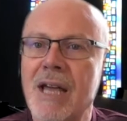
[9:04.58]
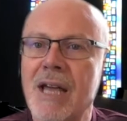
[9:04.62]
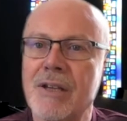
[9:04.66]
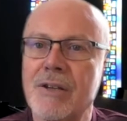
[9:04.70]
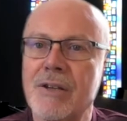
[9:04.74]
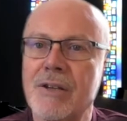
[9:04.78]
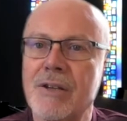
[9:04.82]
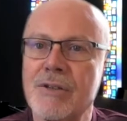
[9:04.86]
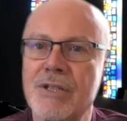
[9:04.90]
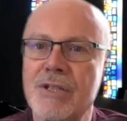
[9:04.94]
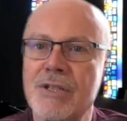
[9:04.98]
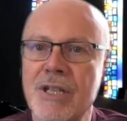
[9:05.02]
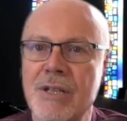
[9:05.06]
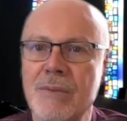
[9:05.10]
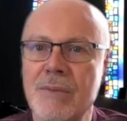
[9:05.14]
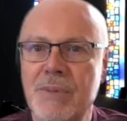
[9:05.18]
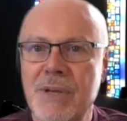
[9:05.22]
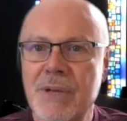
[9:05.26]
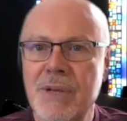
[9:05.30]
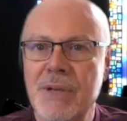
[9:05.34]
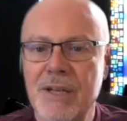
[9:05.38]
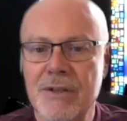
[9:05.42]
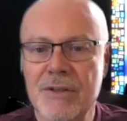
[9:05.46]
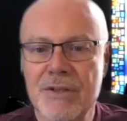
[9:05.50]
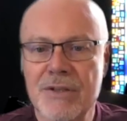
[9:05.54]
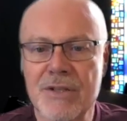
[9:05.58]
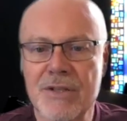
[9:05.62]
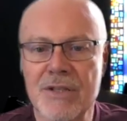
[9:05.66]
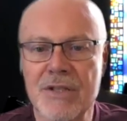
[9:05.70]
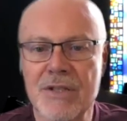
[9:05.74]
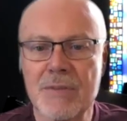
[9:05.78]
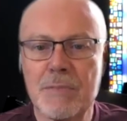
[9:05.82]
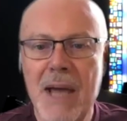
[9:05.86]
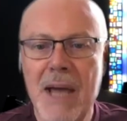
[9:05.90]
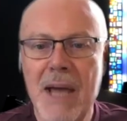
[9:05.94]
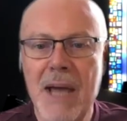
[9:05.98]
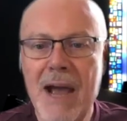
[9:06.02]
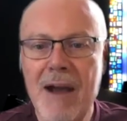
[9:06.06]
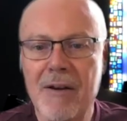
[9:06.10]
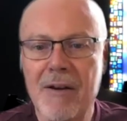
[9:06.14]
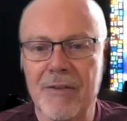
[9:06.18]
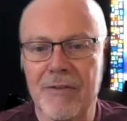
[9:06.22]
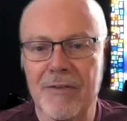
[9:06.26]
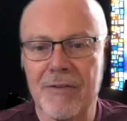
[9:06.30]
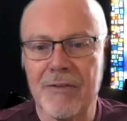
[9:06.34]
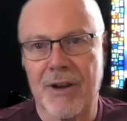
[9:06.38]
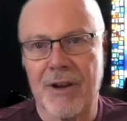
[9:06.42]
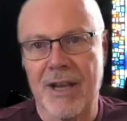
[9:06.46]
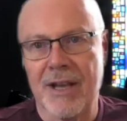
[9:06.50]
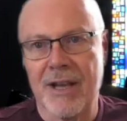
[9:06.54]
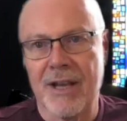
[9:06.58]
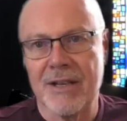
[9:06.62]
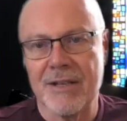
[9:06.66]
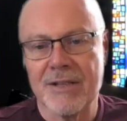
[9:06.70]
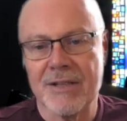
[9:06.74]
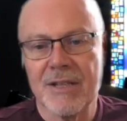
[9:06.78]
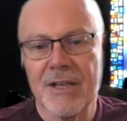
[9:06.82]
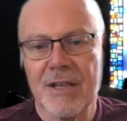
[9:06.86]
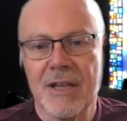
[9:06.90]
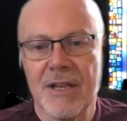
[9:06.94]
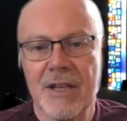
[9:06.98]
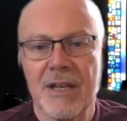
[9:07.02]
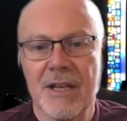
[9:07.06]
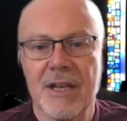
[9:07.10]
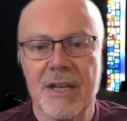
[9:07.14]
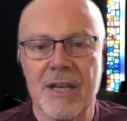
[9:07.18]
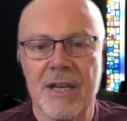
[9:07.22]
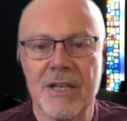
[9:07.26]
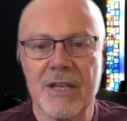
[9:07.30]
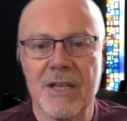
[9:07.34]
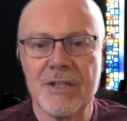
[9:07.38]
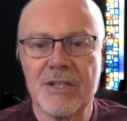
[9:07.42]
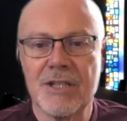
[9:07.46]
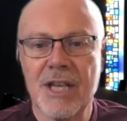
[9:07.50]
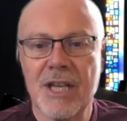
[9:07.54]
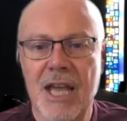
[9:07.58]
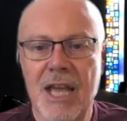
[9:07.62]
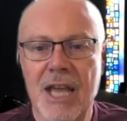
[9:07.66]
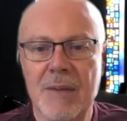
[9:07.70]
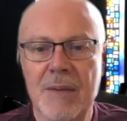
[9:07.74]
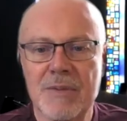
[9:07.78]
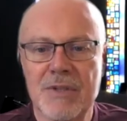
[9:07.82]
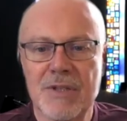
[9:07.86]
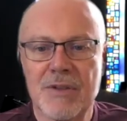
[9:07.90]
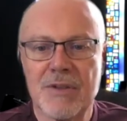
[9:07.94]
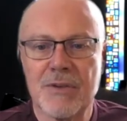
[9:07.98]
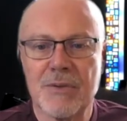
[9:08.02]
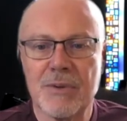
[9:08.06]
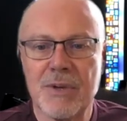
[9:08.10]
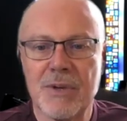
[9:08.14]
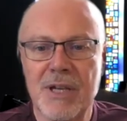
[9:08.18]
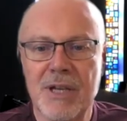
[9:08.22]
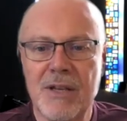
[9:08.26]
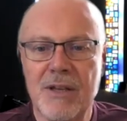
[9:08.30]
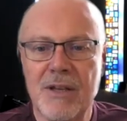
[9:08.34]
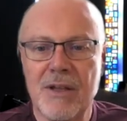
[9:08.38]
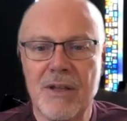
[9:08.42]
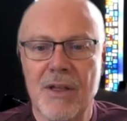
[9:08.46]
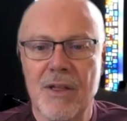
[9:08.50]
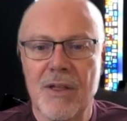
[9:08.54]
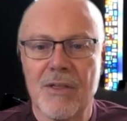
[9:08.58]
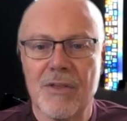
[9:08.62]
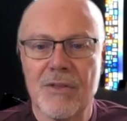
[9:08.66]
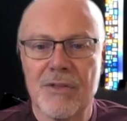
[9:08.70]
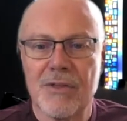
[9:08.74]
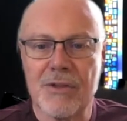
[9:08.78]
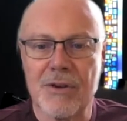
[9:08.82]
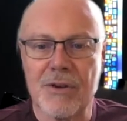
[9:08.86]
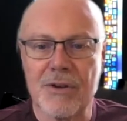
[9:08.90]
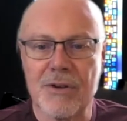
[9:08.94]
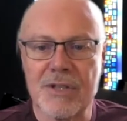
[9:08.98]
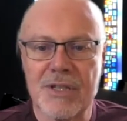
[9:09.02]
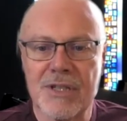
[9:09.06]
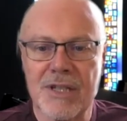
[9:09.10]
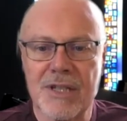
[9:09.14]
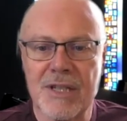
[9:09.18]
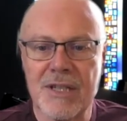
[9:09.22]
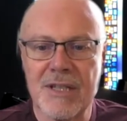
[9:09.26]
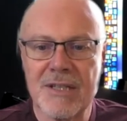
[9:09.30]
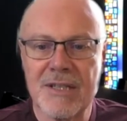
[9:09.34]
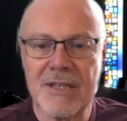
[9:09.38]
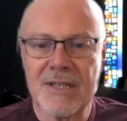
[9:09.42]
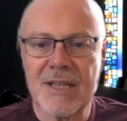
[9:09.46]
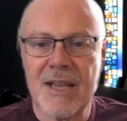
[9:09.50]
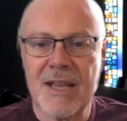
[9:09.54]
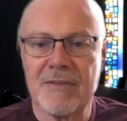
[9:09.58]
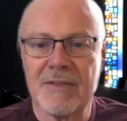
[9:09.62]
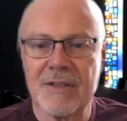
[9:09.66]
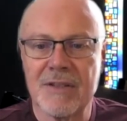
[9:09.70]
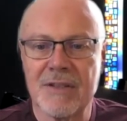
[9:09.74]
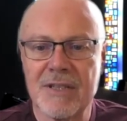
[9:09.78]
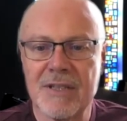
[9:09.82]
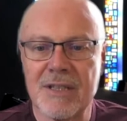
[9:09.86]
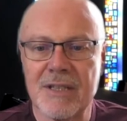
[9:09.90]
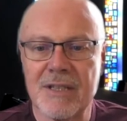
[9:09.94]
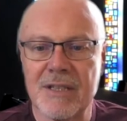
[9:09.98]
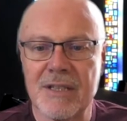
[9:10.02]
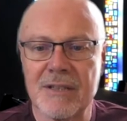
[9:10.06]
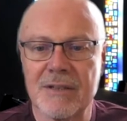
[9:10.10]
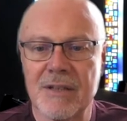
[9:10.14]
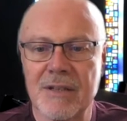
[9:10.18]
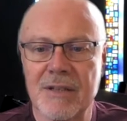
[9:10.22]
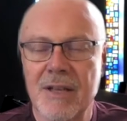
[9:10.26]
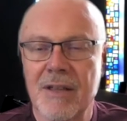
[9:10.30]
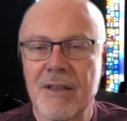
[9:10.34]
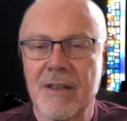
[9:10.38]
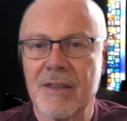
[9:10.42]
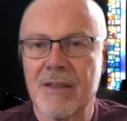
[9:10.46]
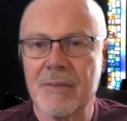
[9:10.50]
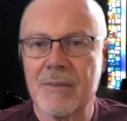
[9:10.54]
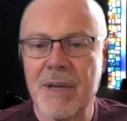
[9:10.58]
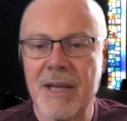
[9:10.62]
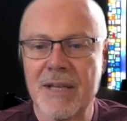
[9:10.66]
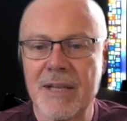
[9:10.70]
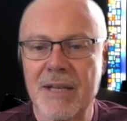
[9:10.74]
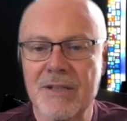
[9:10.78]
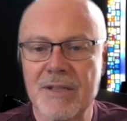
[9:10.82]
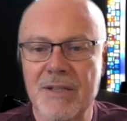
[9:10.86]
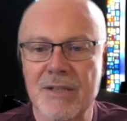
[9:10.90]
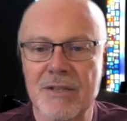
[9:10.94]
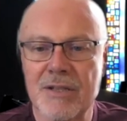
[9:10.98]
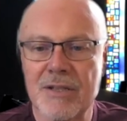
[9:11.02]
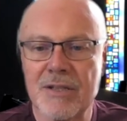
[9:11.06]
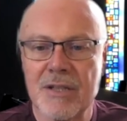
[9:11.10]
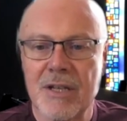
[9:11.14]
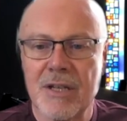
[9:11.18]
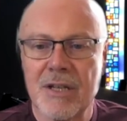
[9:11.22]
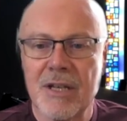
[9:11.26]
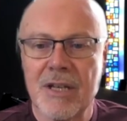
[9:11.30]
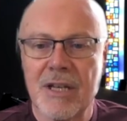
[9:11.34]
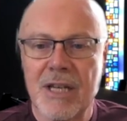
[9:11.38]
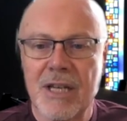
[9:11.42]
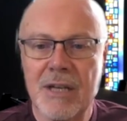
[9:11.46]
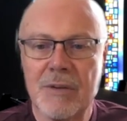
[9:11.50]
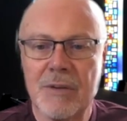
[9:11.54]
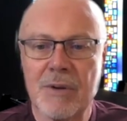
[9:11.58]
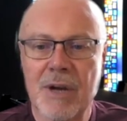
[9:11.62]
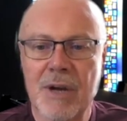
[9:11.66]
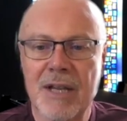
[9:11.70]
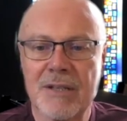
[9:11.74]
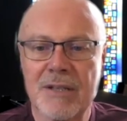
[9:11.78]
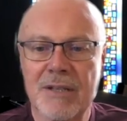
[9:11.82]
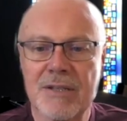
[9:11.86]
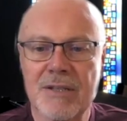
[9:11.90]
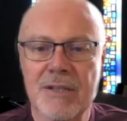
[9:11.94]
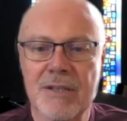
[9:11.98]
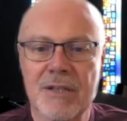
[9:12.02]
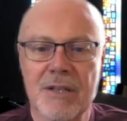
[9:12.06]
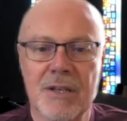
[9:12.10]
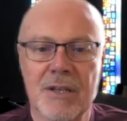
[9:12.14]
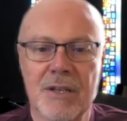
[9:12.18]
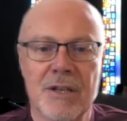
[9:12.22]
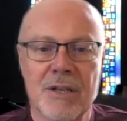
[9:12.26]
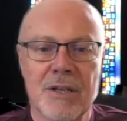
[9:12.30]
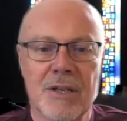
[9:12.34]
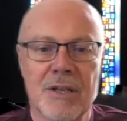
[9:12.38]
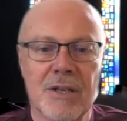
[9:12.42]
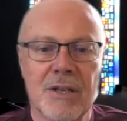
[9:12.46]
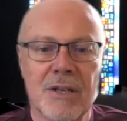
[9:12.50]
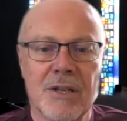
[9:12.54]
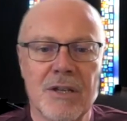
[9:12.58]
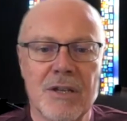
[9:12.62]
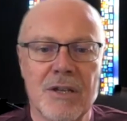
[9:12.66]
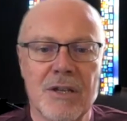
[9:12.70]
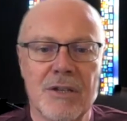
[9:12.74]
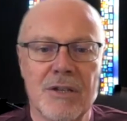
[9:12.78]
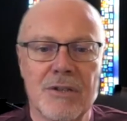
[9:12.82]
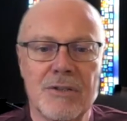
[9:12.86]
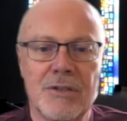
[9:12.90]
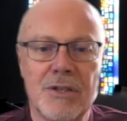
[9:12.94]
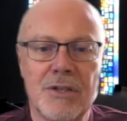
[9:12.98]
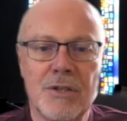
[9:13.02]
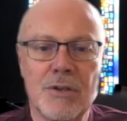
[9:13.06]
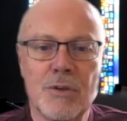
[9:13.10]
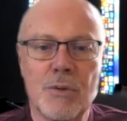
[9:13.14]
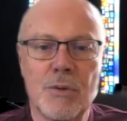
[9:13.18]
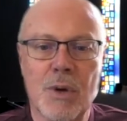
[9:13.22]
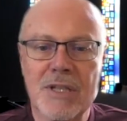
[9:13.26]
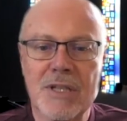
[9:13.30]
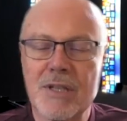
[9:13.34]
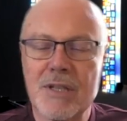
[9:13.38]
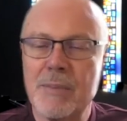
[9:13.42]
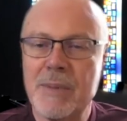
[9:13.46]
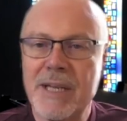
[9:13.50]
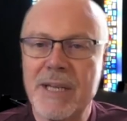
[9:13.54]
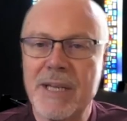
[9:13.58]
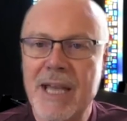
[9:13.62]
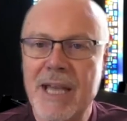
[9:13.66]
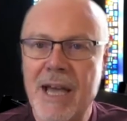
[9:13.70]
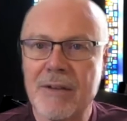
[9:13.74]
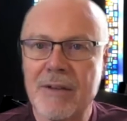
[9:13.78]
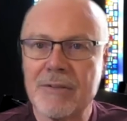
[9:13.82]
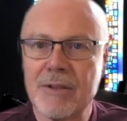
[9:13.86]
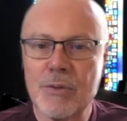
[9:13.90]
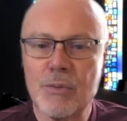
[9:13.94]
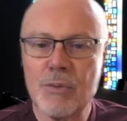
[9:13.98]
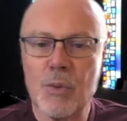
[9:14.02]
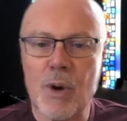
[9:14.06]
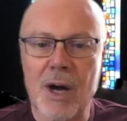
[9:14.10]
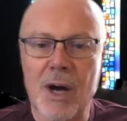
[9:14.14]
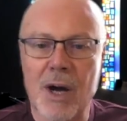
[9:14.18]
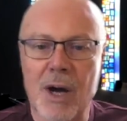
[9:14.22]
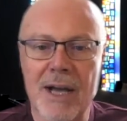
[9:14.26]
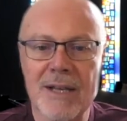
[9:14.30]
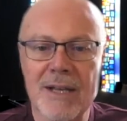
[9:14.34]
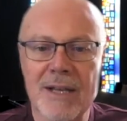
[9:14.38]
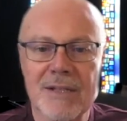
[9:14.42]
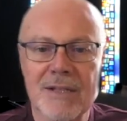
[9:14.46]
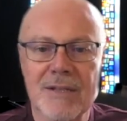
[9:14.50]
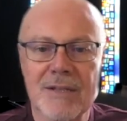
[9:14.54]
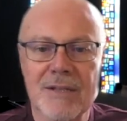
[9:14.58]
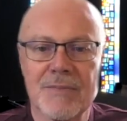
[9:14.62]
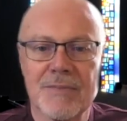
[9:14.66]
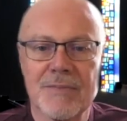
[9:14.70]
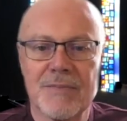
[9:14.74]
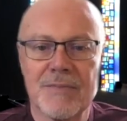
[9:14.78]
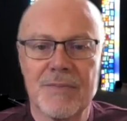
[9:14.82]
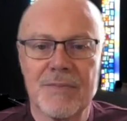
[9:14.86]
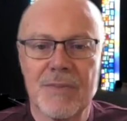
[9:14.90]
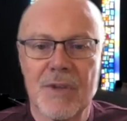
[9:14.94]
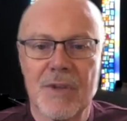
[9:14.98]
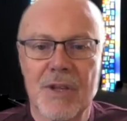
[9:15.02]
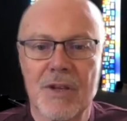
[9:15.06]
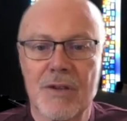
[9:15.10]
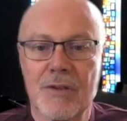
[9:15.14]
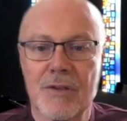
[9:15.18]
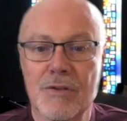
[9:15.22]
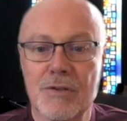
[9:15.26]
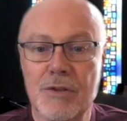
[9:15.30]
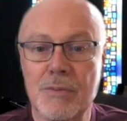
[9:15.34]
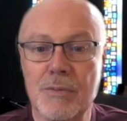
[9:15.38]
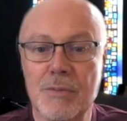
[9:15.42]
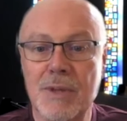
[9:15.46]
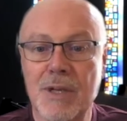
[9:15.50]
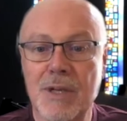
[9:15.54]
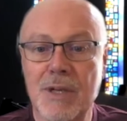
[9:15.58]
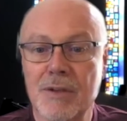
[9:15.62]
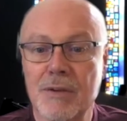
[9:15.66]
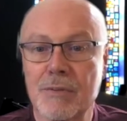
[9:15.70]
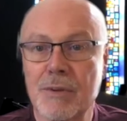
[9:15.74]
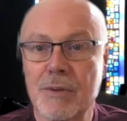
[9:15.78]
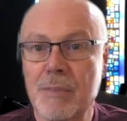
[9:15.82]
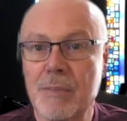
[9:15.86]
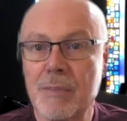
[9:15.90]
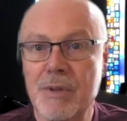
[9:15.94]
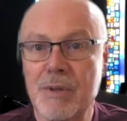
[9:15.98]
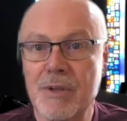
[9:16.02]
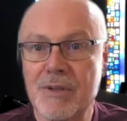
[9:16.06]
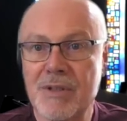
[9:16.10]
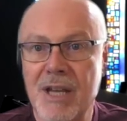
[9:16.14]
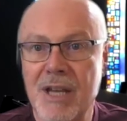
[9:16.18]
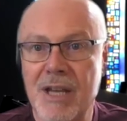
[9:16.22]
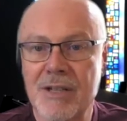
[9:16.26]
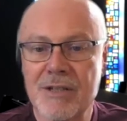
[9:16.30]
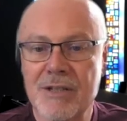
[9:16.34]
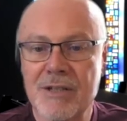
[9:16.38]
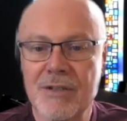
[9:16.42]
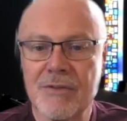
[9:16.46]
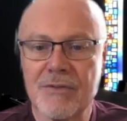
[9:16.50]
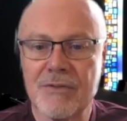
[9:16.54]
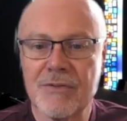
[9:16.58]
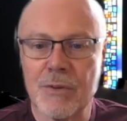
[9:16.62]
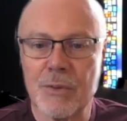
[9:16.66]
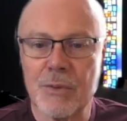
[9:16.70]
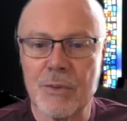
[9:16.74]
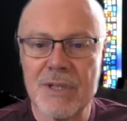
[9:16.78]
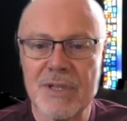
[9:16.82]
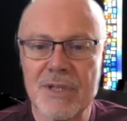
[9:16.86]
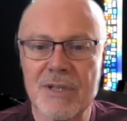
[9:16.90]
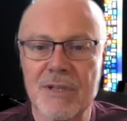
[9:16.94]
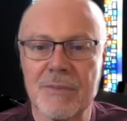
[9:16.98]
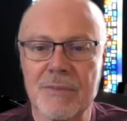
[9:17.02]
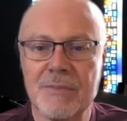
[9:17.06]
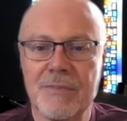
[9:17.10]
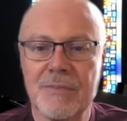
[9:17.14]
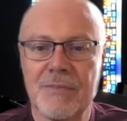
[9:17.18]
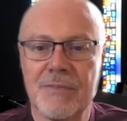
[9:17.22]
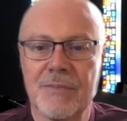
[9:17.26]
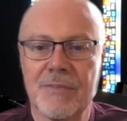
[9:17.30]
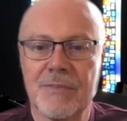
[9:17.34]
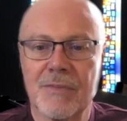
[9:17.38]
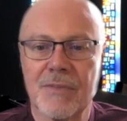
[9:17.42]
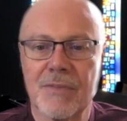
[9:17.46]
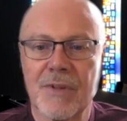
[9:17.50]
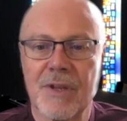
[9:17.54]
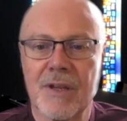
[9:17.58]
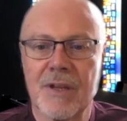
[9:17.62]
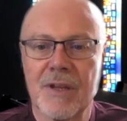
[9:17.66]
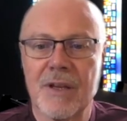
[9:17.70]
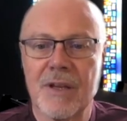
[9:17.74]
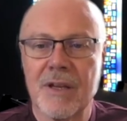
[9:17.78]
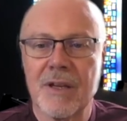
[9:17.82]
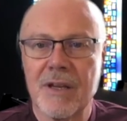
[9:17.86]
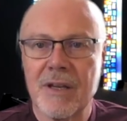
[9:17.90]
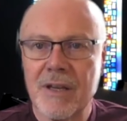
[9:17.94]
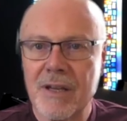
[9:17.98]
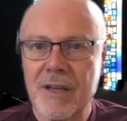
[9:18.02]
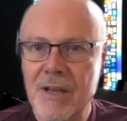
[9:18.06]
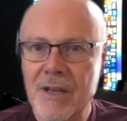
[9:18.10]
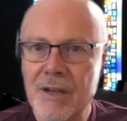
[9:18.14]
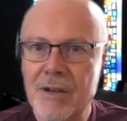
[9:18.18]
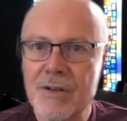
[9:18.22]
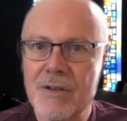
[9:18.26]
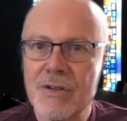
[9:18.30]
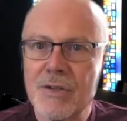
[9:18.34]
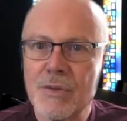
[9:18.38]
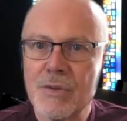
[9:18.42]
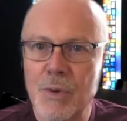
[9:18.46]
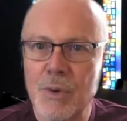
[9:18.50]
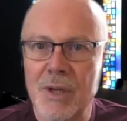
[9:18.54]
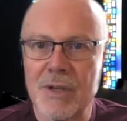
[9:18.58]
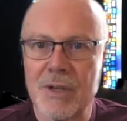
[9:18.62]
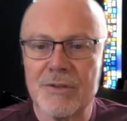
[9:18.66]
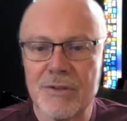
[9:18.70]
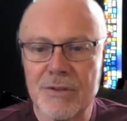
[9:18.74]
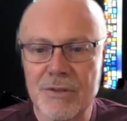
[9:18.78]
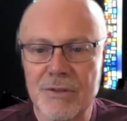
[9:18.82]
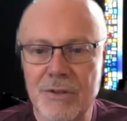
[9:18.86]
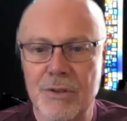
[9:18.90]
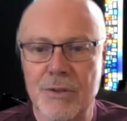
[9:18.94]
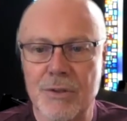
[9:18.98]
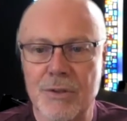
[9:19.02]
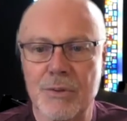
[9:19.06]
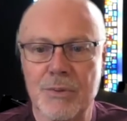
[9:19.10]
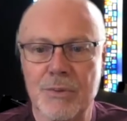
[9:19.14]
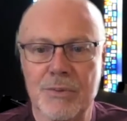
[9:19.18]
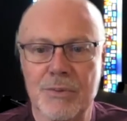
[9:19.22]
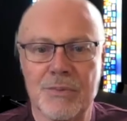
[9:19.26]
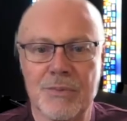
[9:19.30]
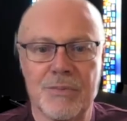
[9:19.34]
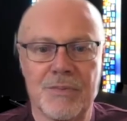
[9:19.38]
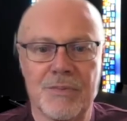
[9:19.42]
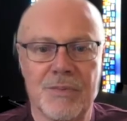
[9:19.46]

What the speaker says: like Eugene Peterson's paraphrase in James 3:13-17, the message. He writes, do you want to be counted wise? To build a reputation for wisdom, here's what you do.